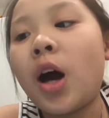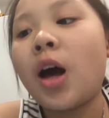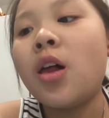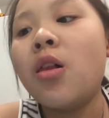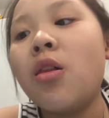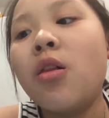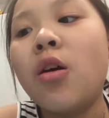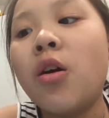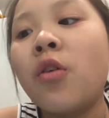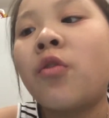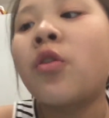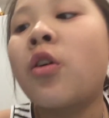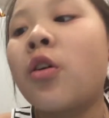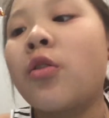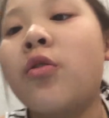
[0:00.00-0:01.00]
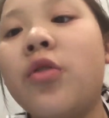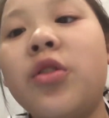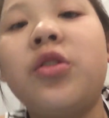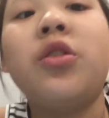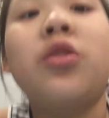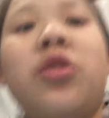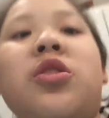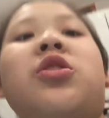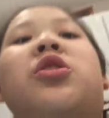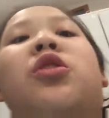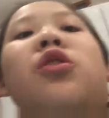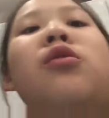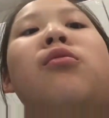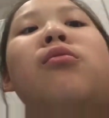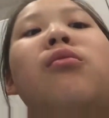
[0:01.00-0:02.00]
I love her videos
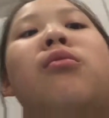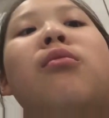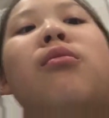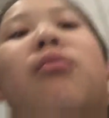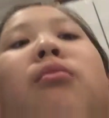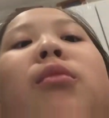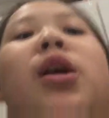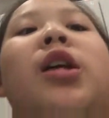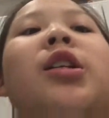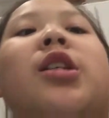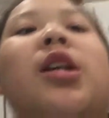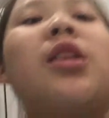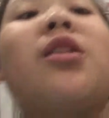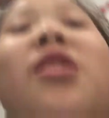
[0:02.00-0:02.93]
so much. I